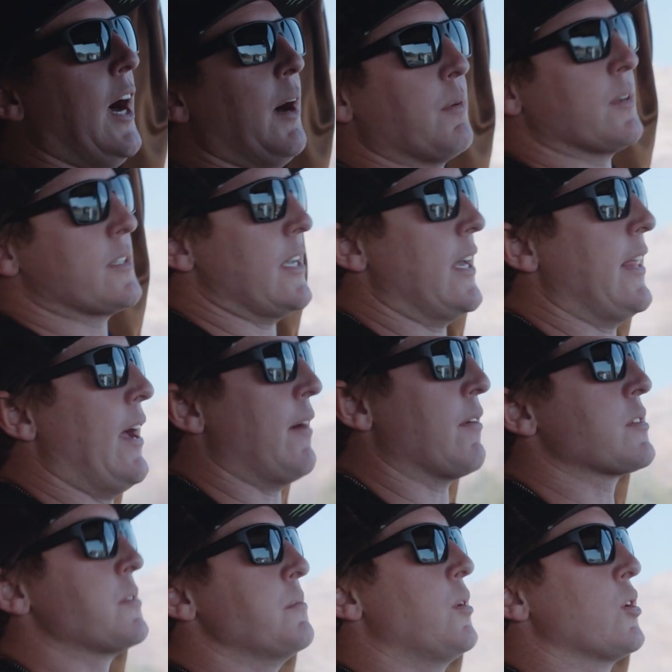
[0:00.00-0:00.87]
I would say that
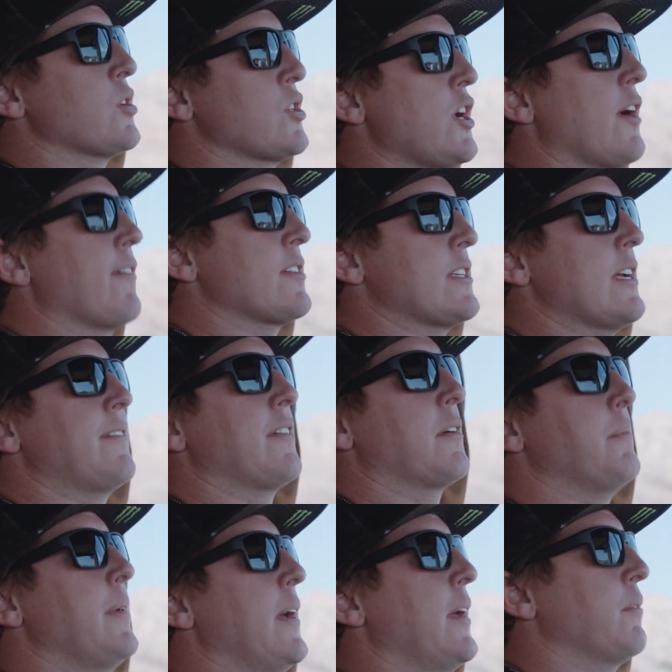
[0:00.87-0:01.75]
was the most nervous I've
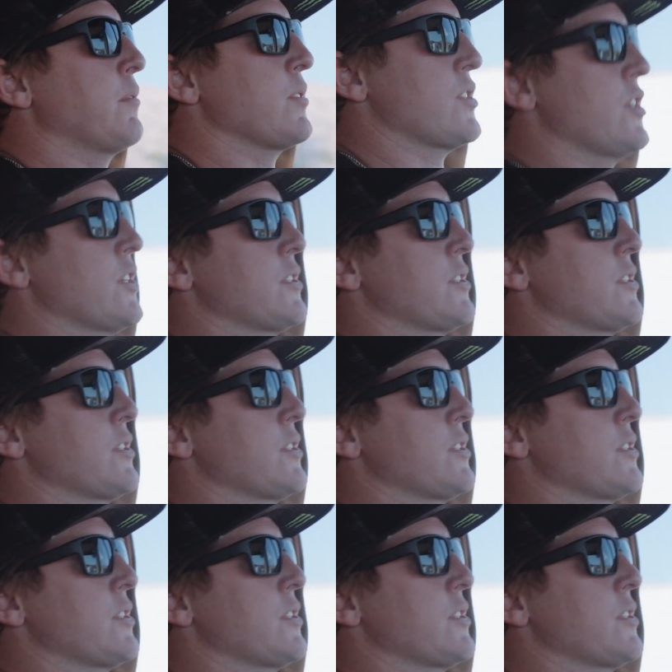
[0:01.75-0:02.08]
ever been, was